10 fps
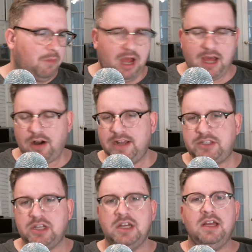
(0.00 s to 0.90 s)

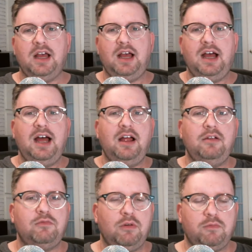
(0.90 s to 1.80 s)
moderates,
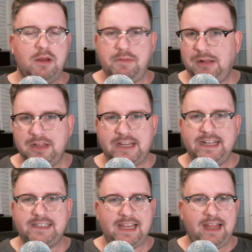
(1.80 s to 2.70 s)

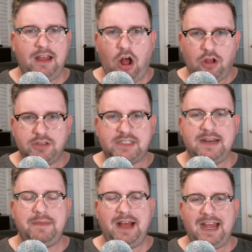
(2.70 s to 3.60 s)
Republicans all
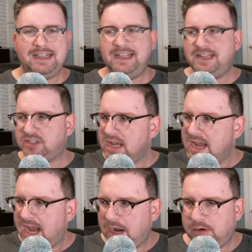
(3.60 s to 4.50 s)
stand behind this,
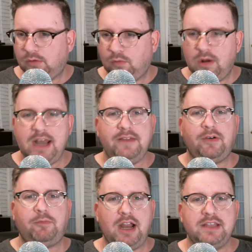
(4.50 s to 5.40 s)
and we're ready
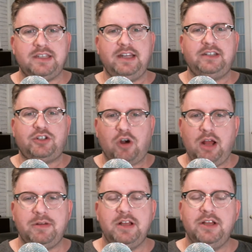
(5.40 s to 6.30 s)
for President
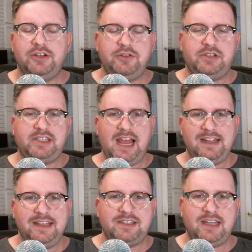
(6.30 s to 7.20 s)
Trump to
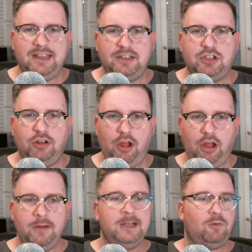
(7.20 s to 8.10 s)
sign this into
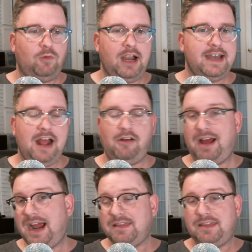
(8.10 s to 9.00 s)
law. Right now,
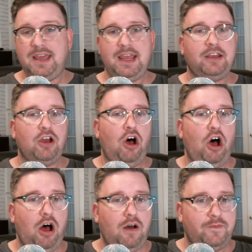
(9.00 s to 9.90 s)
I think
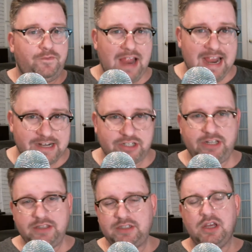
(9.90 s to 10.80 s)
all
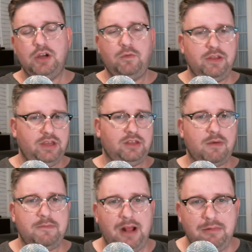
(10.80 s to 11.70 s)
factions within the
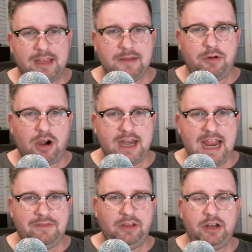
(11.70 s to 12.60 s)
Republican Party
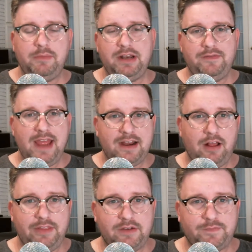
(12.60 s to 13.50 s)
have a little bit of egg
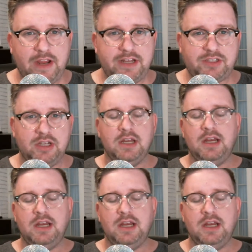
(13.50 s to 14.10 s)
on their face.